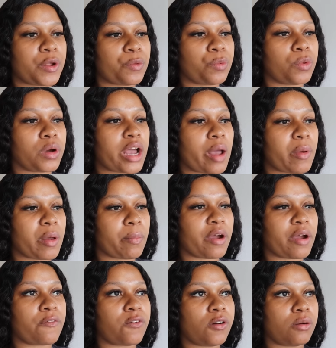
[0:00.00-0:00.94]
that we were coming
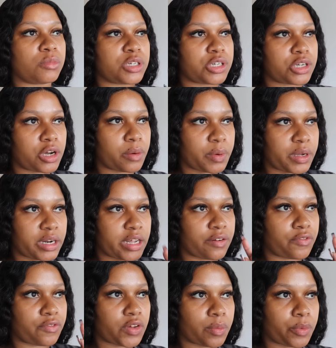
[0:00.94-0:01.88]
back from Durban in
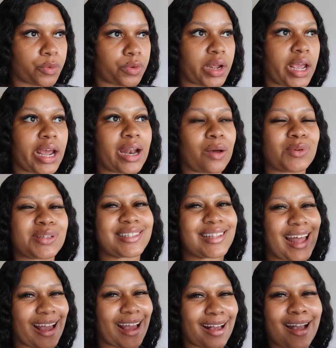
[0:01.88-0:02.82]
February, and I was
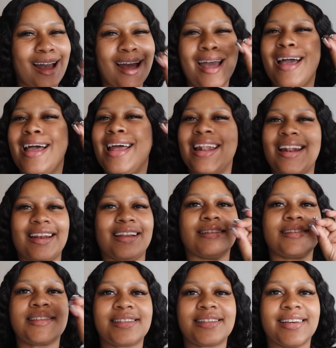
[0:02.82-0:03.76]
like,
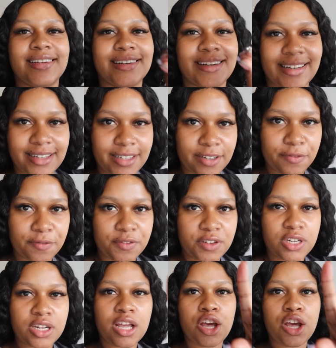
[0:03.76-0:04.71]
listen,
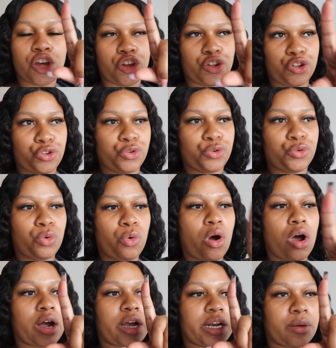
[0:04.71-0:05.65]
Lyft,
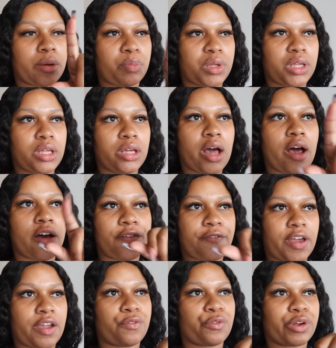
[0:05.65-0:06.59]
you are gonna be a
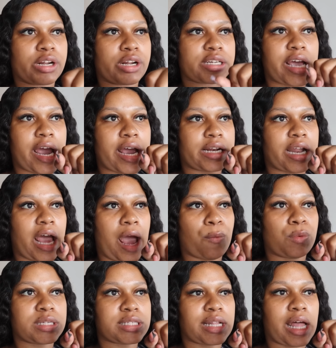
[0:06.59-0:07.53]
favorite. And I
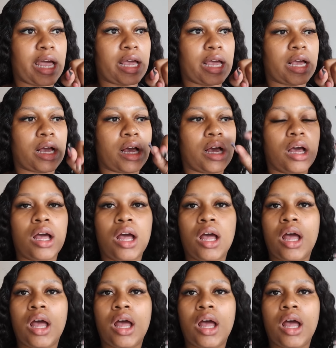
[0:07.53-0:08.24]
was like,